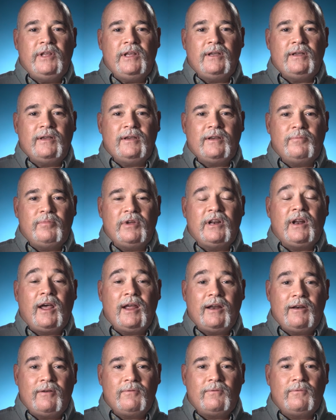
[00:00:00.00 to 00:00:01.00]
being a
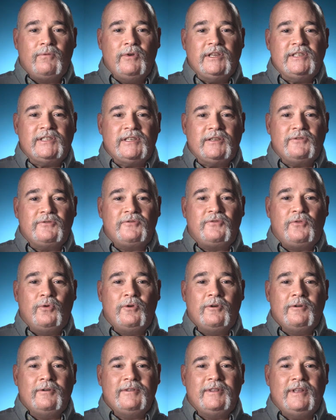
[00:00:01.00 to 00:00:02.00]
benign reason
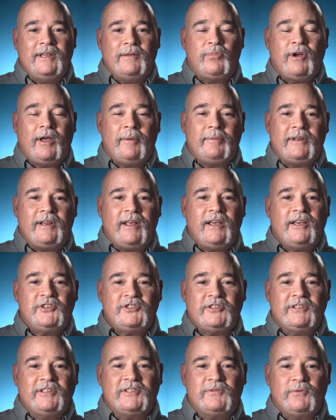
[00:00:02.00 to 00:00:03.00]
for the
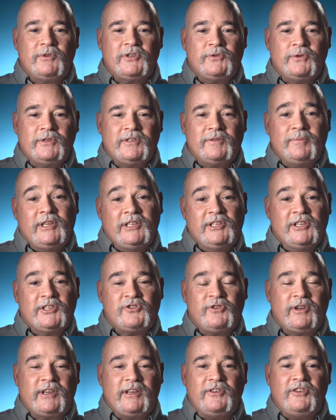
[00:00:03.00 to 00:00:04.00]
palpitations, which was me just
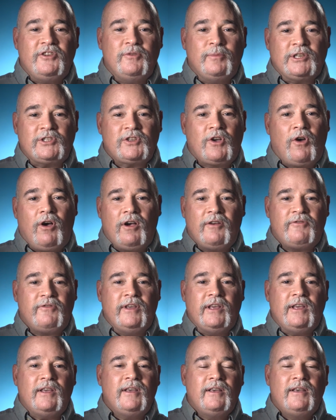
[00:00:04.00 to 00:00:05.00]
drinking too much
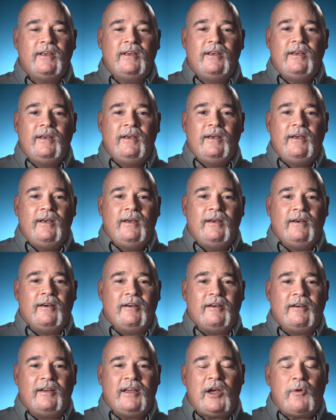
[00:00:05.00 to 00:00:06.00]
coffee.
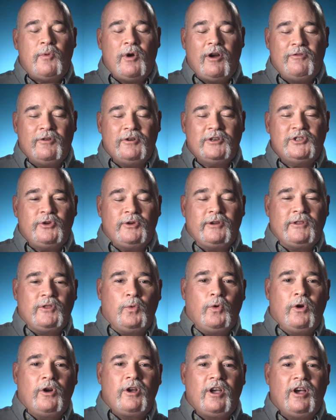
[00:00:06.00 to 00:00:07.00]
However, during the
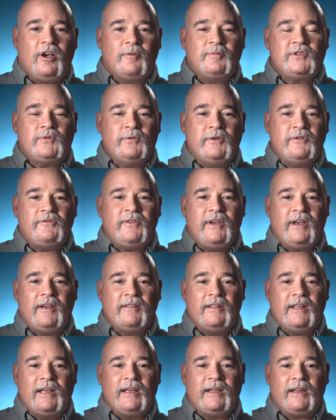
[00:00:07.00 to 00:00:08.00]
workups, we
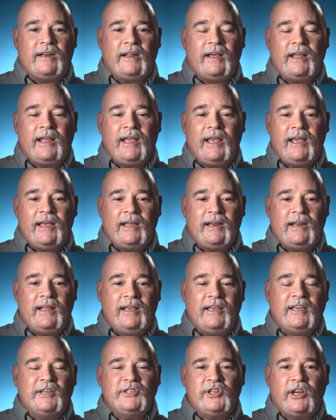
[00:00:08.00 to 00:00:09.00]
found that I had
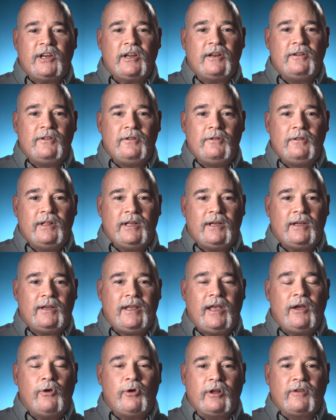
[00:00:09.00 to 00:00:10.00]
a congenital
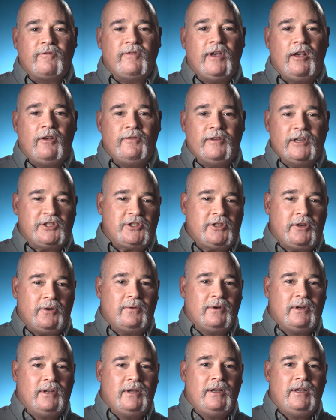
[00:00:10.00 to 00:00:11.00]
aortic valve issue
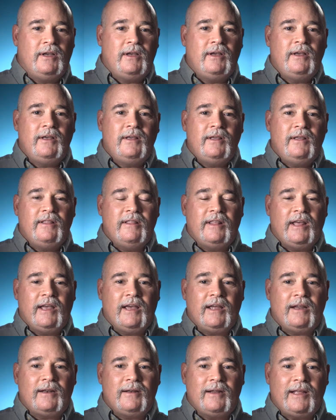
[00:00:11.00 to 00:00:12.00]

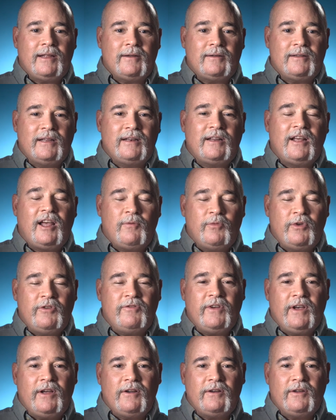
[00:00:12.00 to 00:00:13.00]
that at the time we
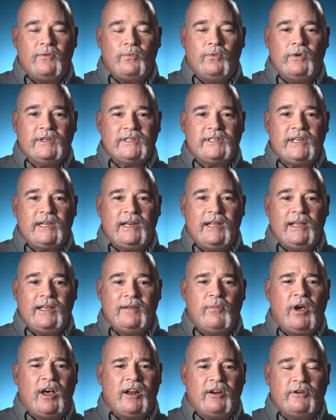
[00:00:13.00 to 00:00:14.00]
found it was at a
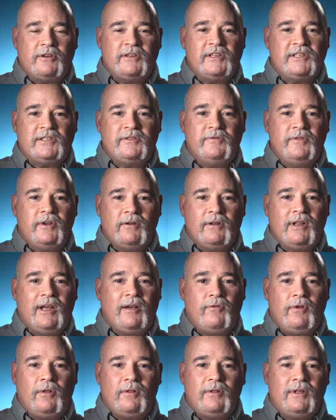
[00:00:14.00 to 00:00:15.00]
moderate to severe
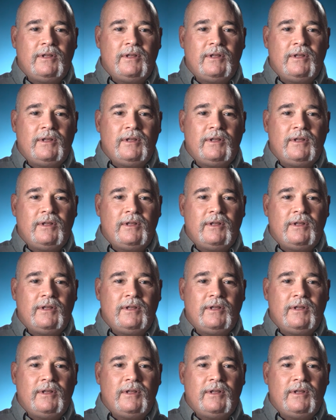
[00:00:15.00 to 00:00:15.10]
level.